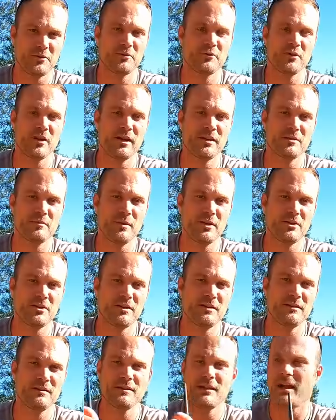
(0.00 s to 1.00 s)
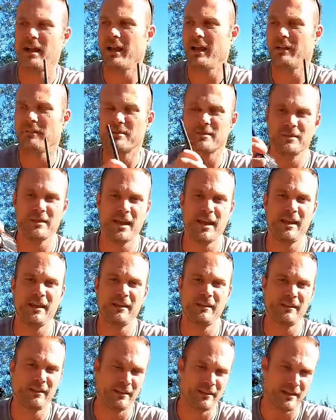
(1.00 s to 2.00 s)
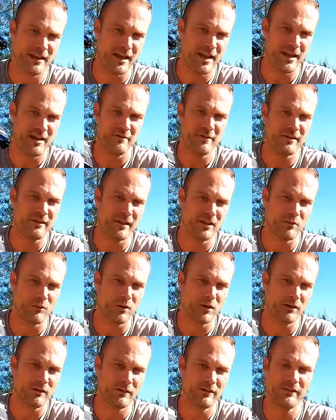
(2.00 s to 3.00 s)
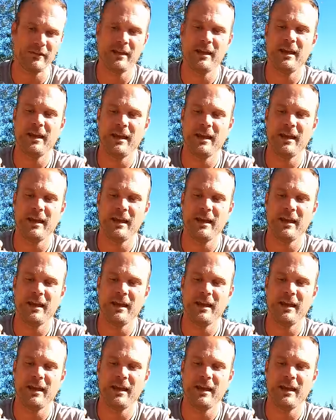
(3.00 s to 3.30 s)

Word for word: to transmissions. I have scanned. Everything works.